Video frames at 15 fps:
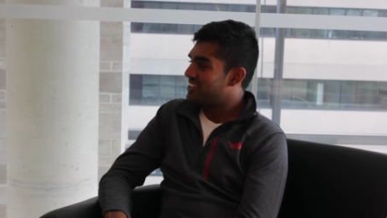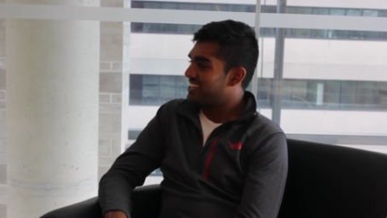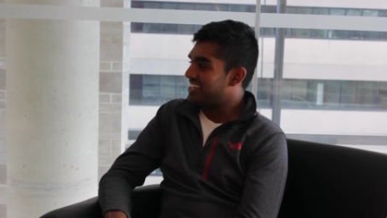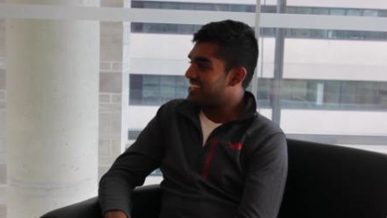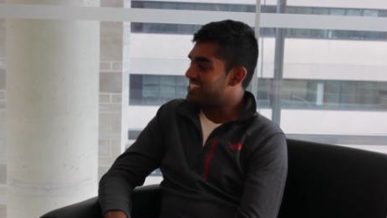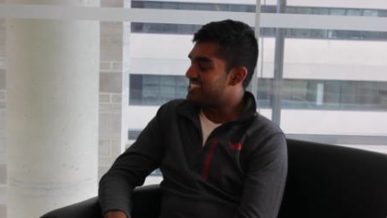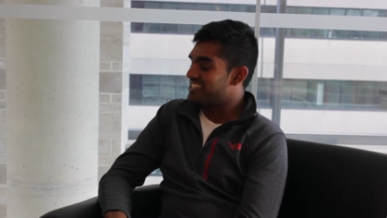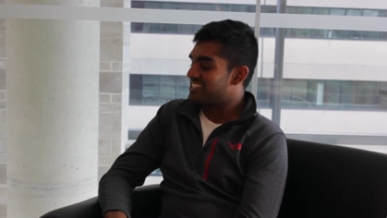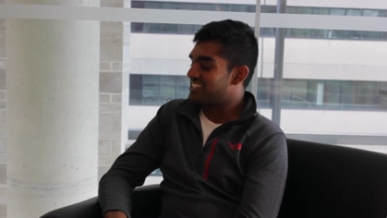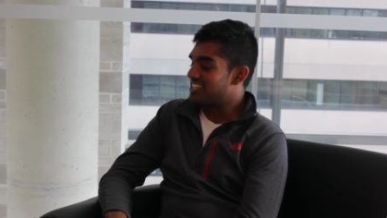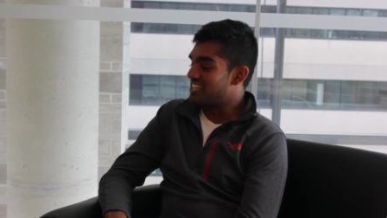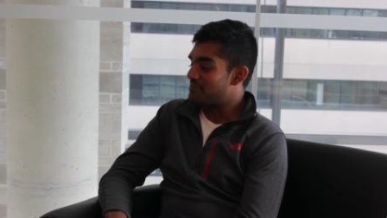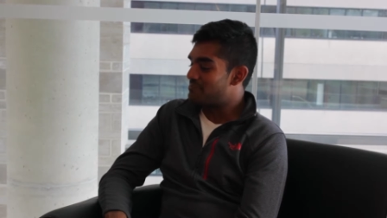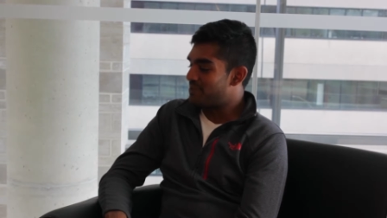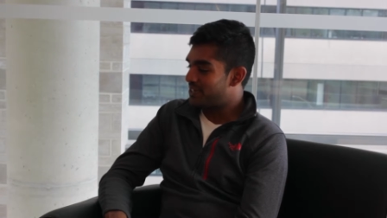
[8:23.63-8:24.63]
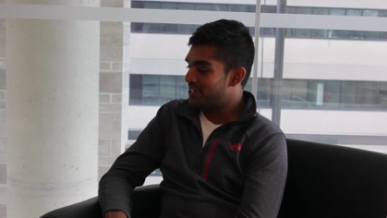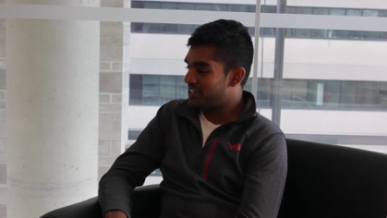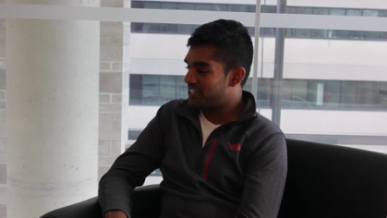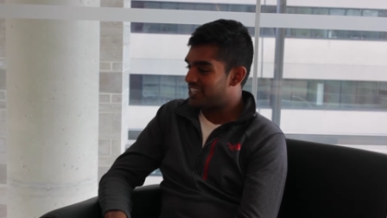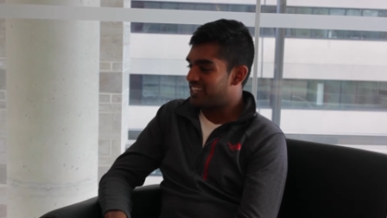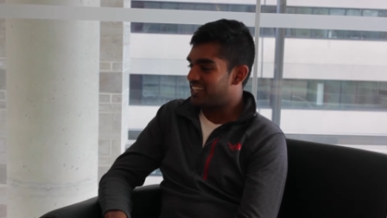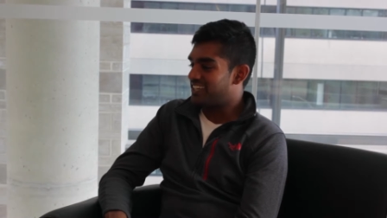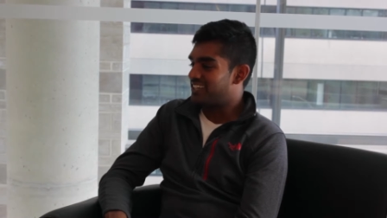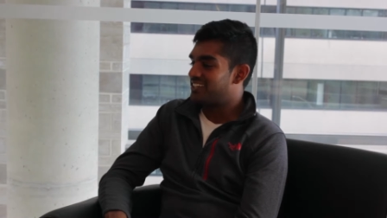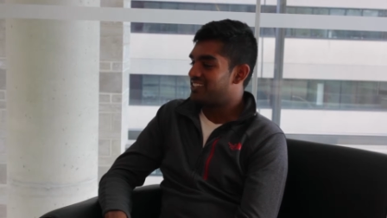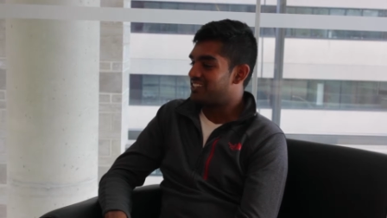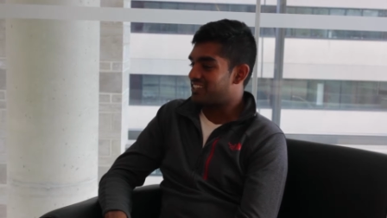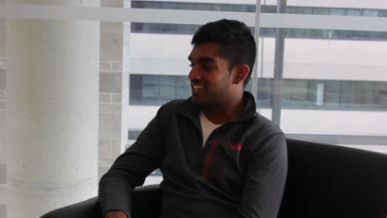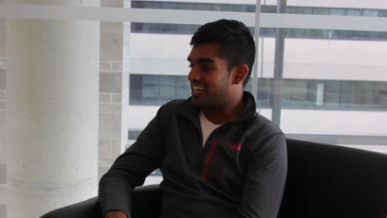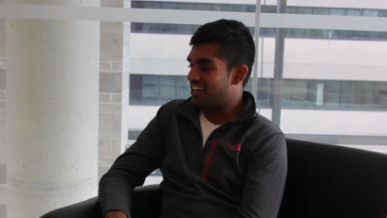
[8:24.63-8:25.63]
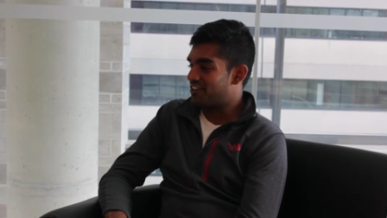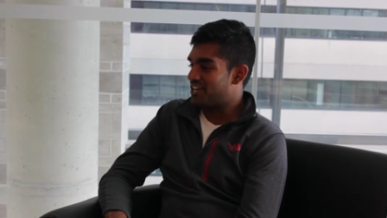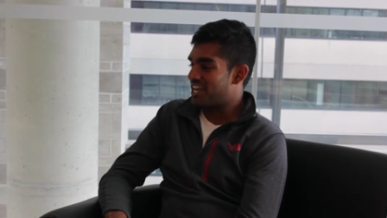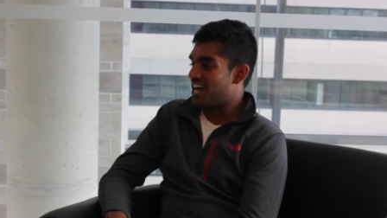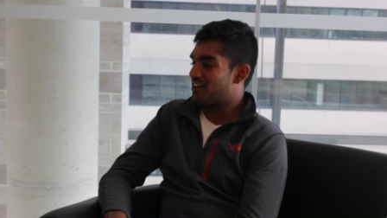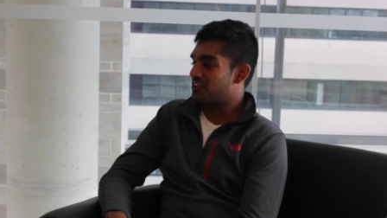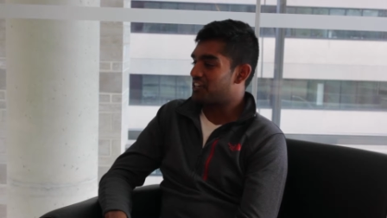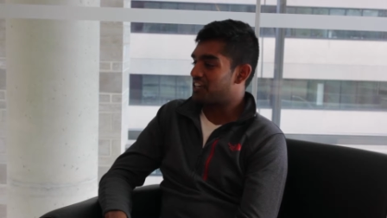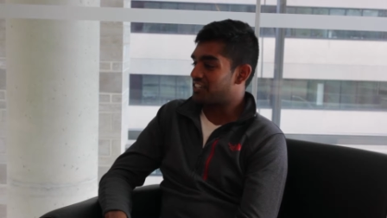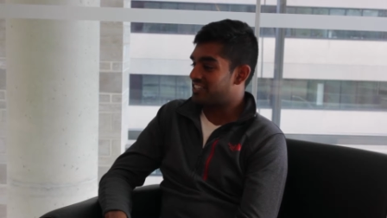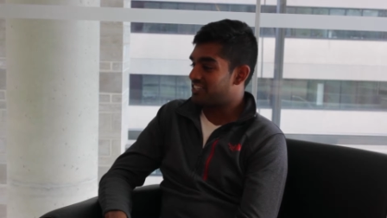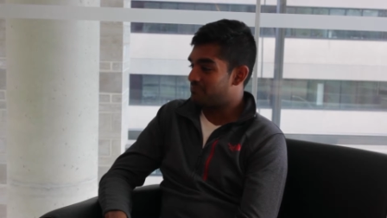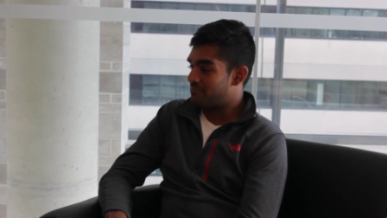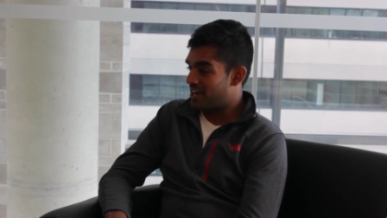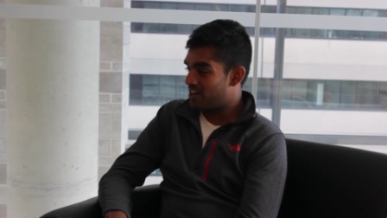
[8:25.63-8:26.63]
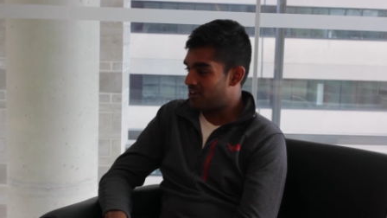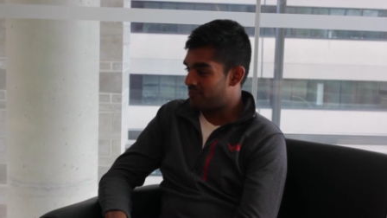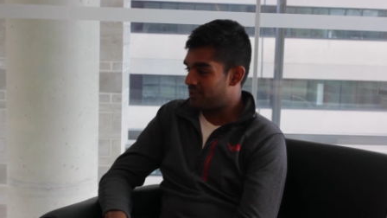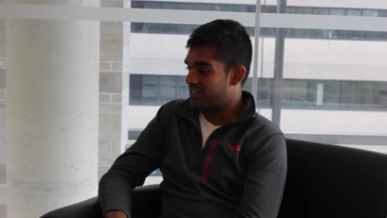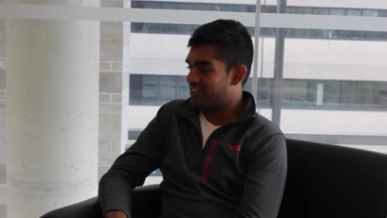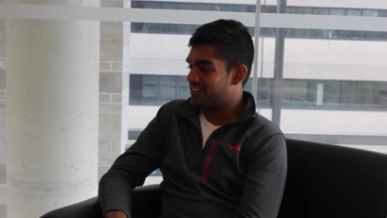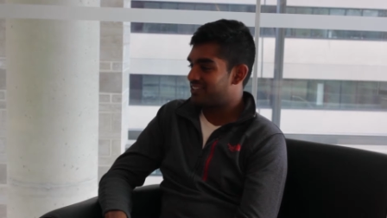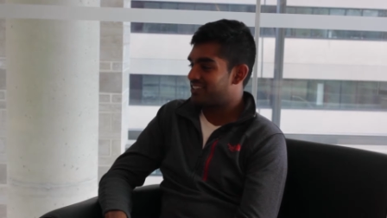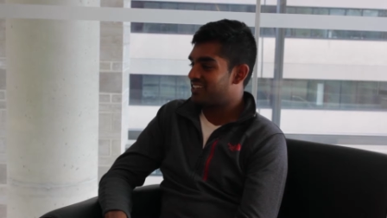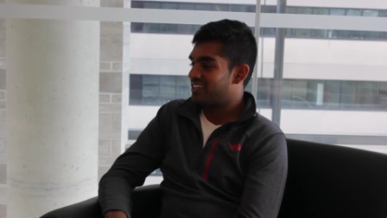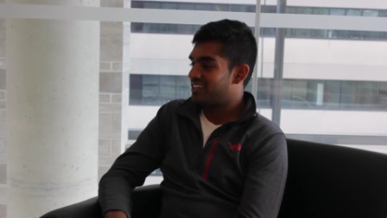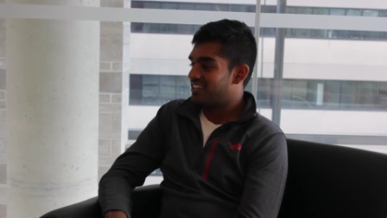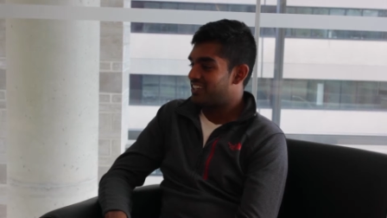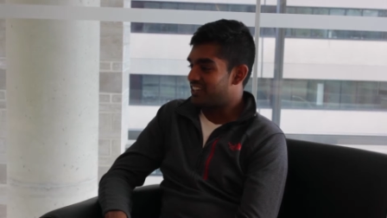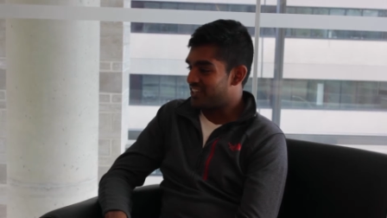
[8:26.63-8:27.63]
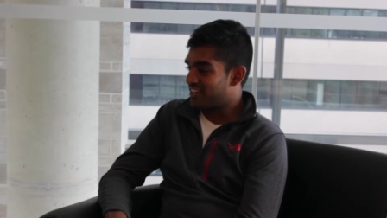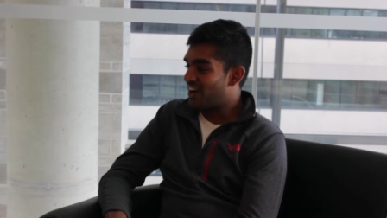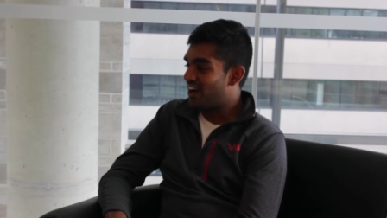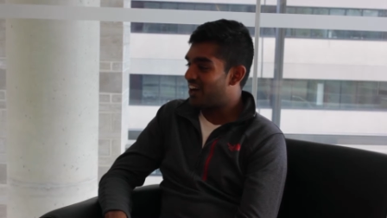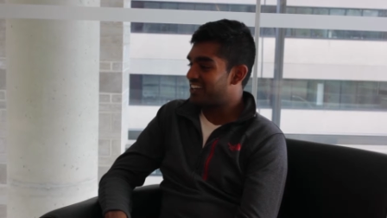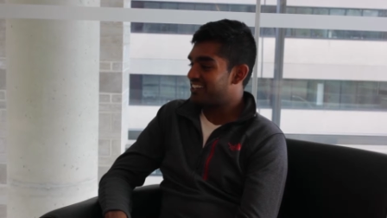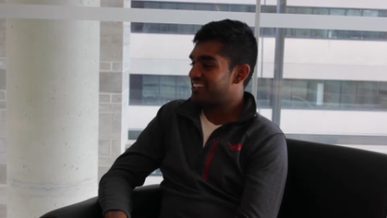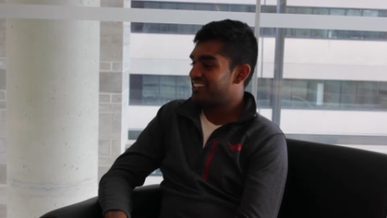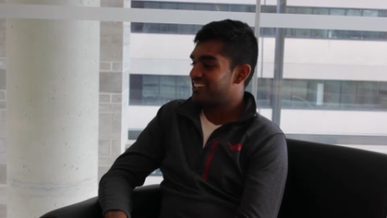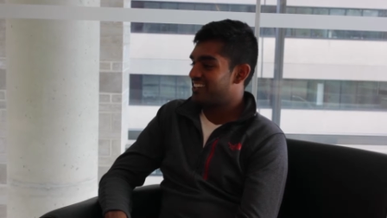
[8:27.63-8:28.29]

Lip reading: Is the ability to carry out an experiment not